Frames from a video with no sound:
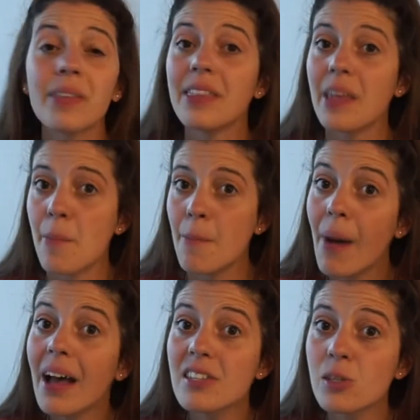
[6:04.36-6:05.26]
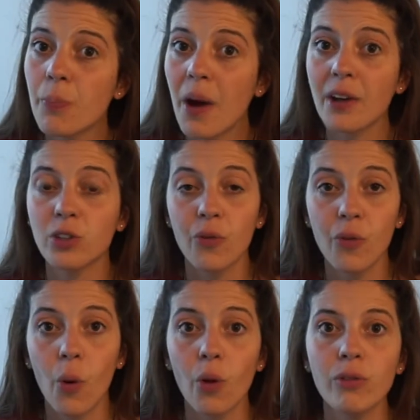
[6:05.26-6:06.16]
the best part of
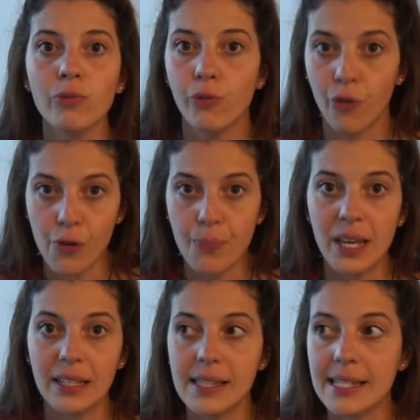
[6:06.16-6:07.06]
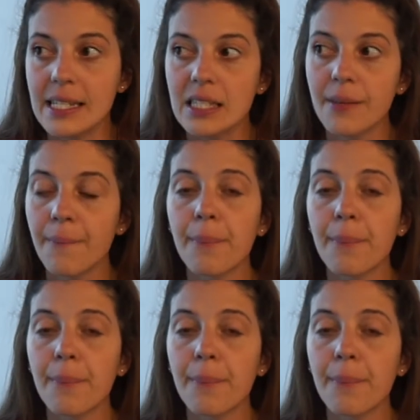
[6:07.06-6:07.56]
all, for me at least,